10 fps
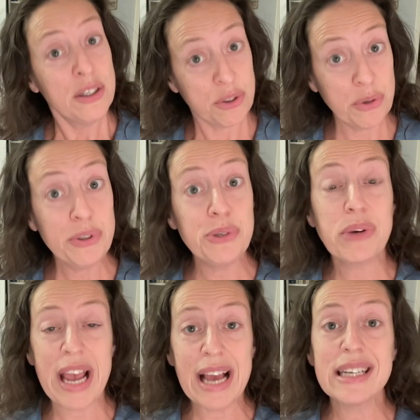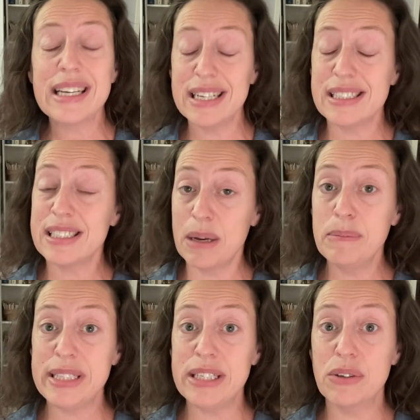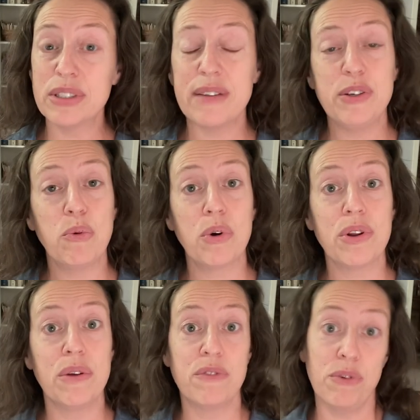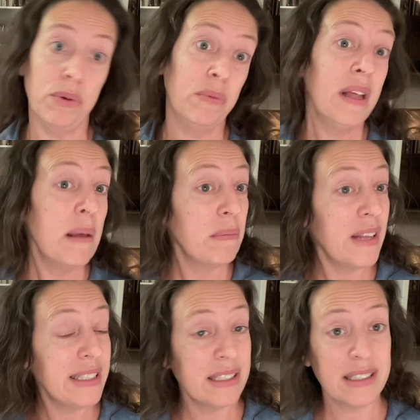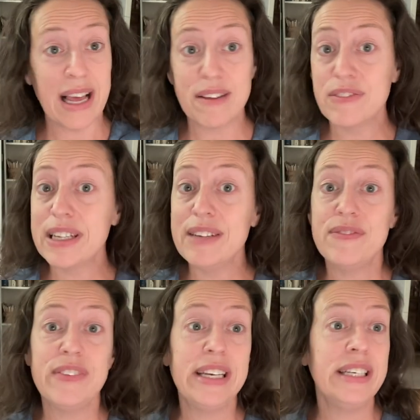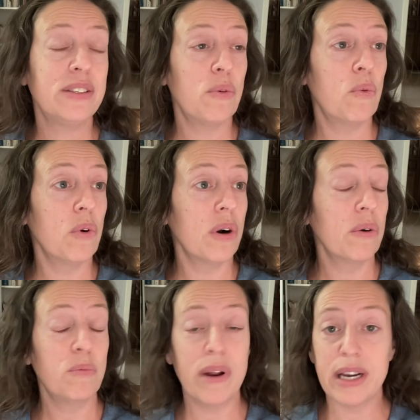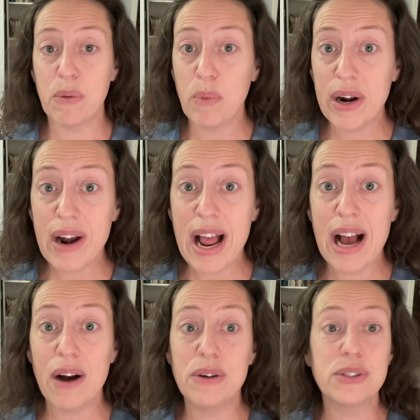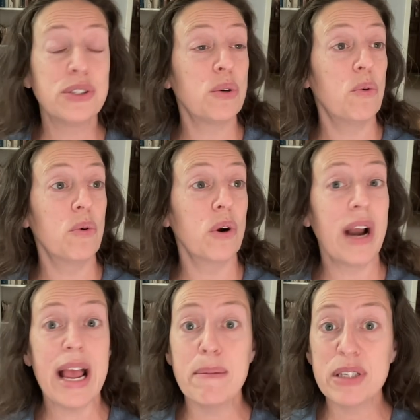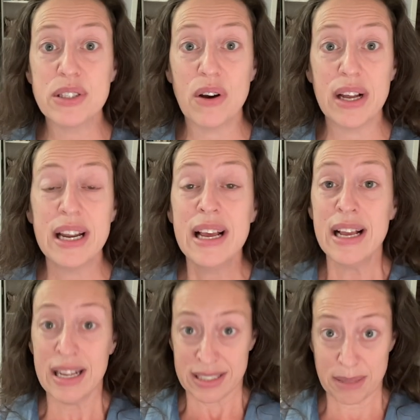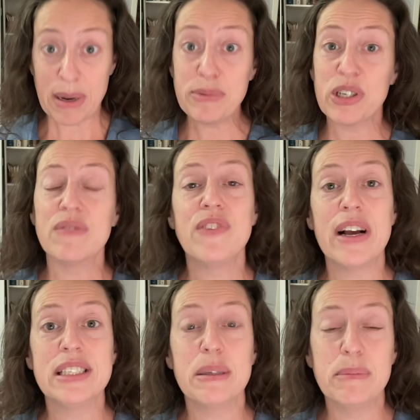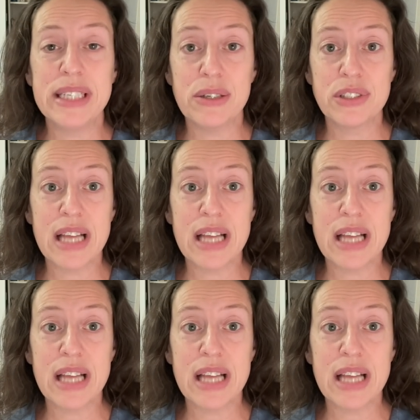True, you can get some deals if you order them through places like Fleet Feet or Running Warehouse or Amazon. Sometimes you can find some deals